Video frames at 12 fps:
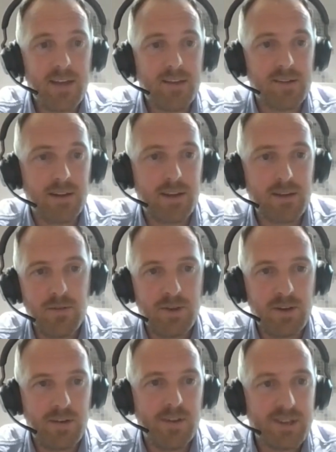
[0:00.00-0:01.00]
That is, so
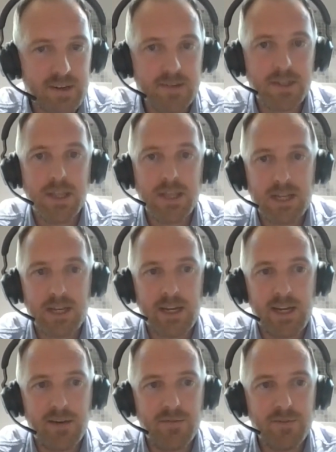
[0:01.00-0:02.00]
the consistent thing
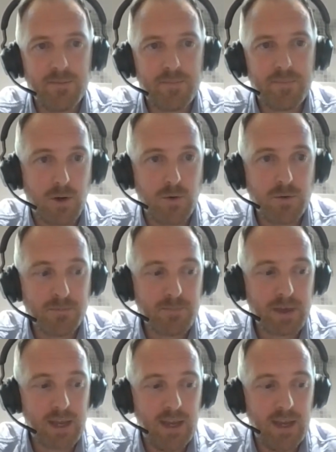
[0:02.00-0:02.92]
I have been told